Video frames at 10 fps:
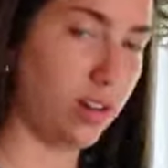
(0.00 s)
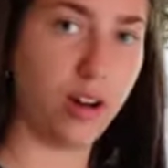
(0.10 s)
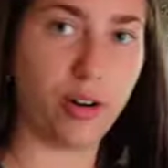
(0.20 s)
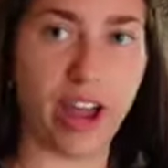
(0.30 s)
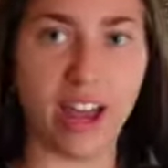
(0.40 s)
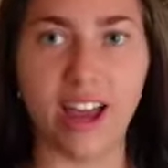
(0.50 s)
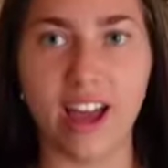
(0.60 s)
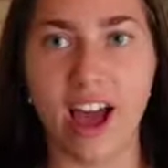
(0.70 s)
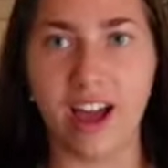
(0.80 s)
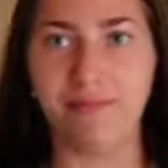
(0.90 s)
Okay,
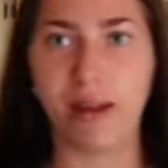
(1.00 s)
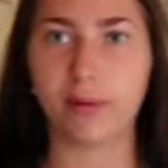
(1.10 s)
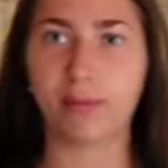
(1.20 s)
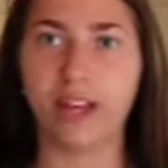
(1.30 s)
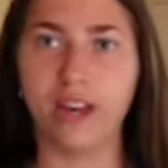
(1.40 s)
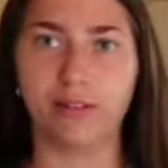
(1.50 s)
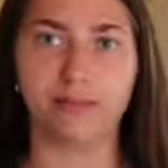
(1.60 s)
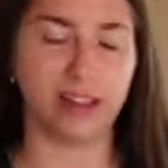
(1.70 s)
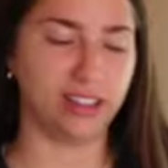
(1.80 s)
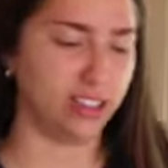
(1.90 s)
I have paper plate with
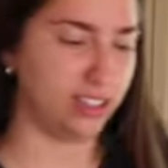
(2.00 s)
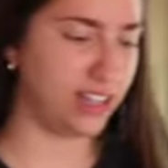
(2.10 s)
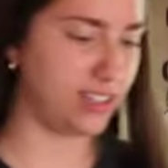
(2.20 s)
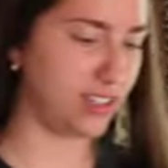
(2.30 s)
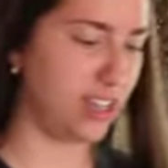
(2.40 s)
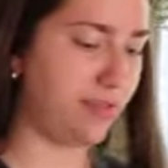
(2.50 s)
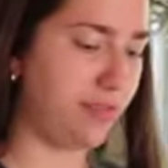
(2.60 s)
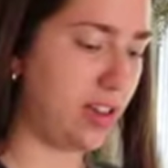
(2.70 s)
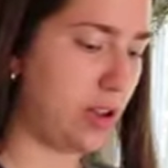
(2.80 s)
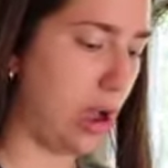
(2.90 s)
my little lettuce
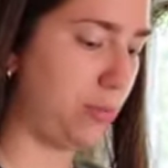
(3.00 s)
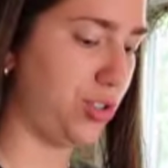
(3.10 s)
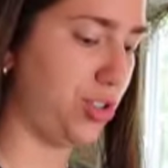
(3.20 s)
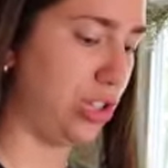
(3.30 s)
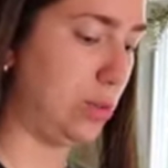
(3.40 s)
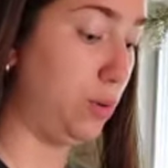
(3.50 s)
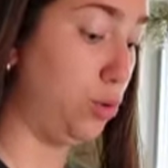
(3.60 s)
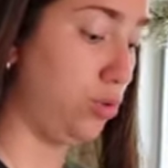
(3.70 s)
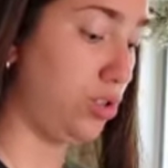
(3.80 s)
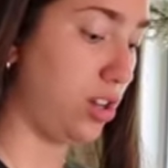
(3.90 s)
leaf. I'm just gonna
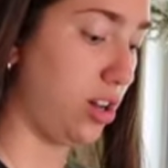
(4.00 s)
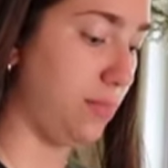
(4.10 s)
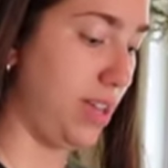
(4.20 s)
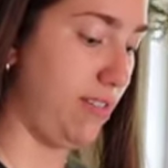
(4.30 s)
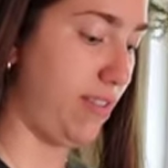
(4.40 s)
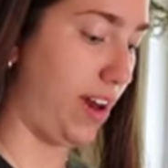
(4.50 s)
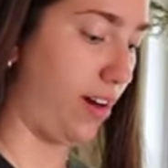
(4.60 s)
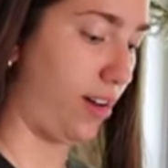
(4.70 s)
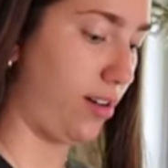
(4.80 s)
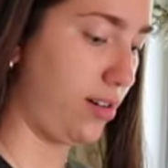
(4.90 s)
spoon some in there.
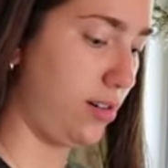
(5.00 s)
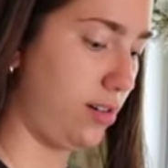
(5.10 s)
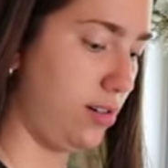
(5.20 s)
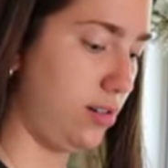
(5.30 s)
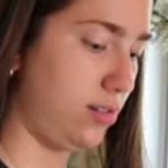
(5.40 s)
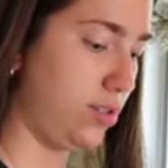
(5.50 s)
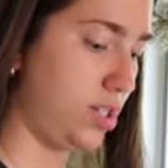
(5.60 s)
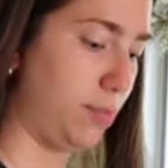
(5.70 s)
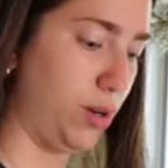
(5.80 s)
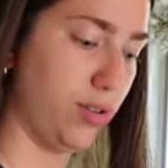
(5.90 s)

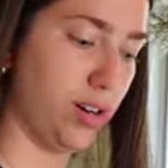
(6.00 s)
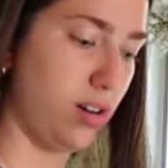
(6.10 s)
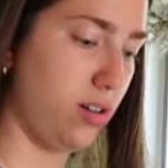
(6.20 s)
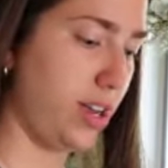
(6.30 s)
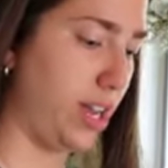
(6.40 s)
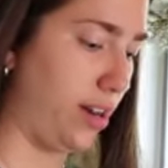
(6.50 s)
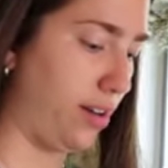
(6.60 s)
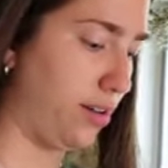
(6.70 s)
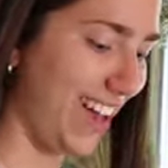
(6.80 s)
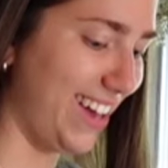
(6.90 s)
Spoon it on in.
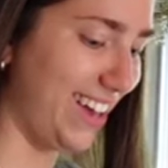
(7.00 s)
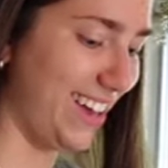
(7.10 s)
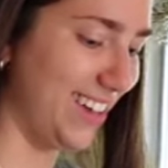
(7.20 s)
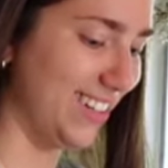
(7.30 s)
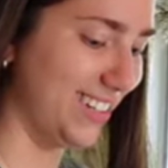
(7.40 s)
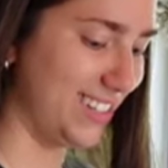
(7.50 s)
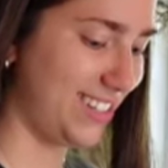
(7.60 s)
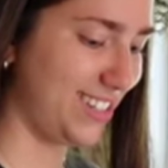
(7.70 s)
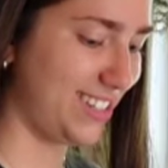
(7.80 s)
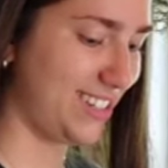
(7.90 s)

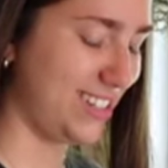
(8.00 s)
Yes.